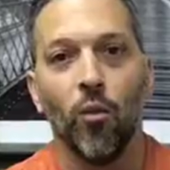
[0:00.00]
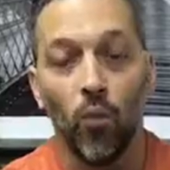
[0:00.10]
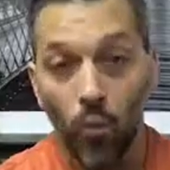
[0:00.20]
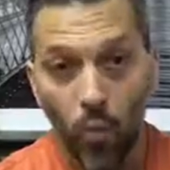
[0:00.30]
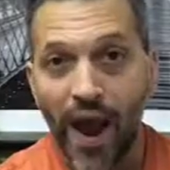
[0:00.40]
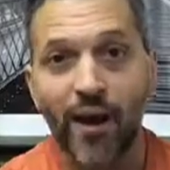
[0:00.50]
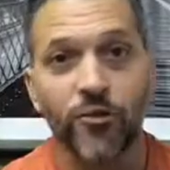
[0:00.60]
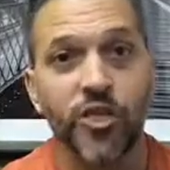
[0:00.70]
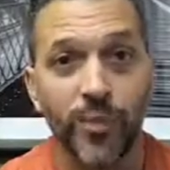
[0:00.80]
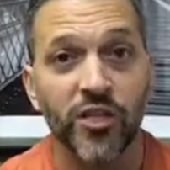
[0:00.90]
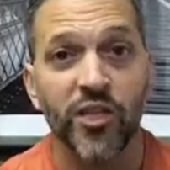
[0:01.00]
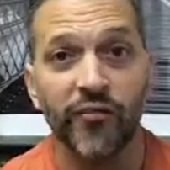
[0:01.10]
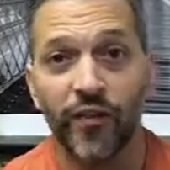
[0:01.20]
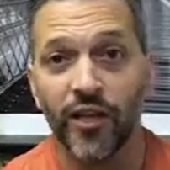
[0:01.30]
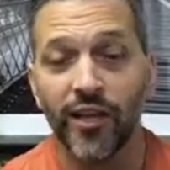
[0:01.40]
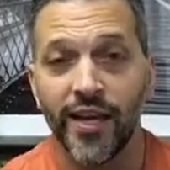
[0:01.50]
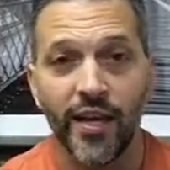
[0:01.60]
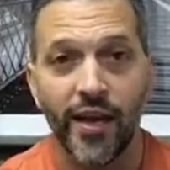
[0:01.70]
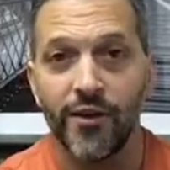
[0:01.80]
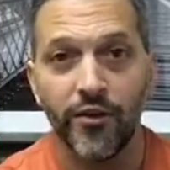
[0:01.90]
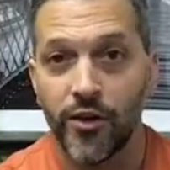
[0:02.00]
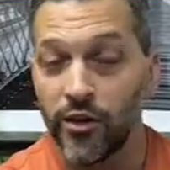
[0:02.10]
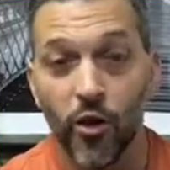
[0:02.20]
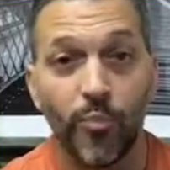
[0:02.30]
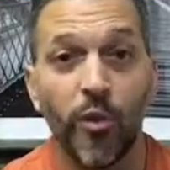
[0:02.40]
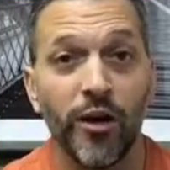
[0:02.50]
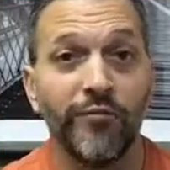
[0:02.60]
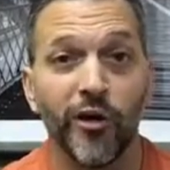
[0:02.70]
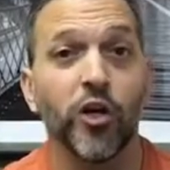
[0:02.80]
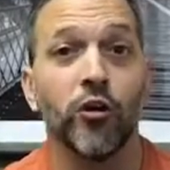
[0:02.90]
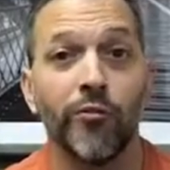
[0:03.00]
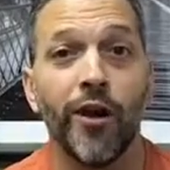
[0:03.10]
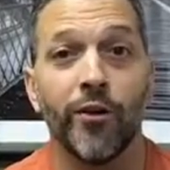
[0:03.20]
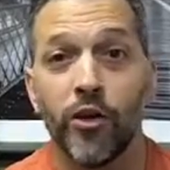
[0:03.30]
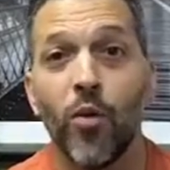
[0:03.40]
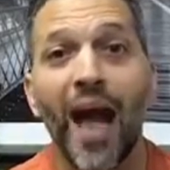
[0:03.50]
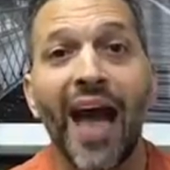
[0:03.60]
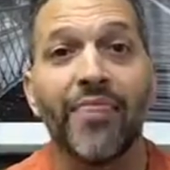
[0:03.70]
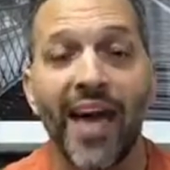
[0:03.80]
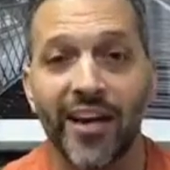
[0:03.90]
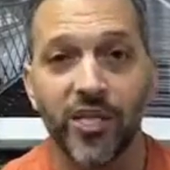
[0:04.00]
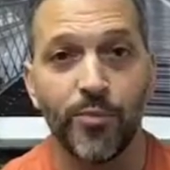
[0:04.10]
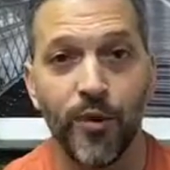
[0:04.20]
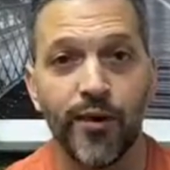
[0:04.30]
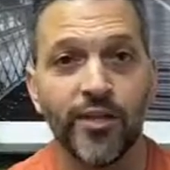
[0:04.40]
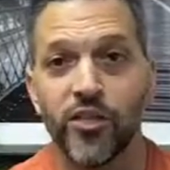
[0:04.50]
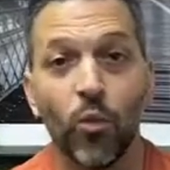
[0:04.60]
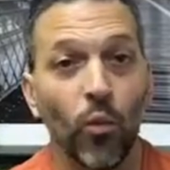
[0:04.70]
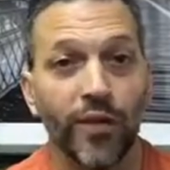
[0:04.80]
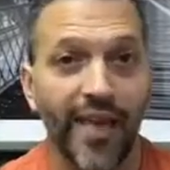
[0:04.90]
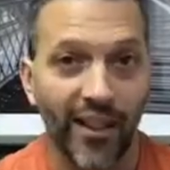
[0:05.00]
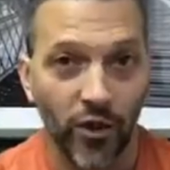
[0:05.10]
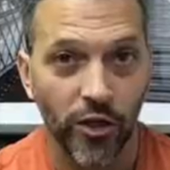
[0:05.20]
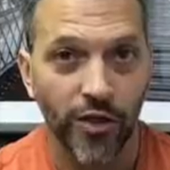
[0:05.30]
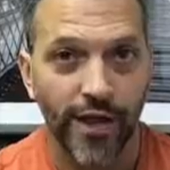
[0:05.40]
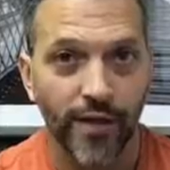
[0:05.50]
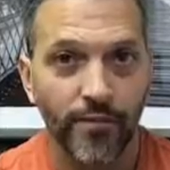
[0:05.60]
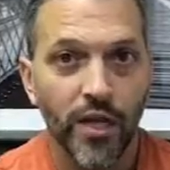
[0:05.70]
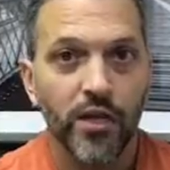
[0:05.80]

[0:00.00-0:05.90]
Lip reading: where specifically in your point of your career you had that experience and what that looked like.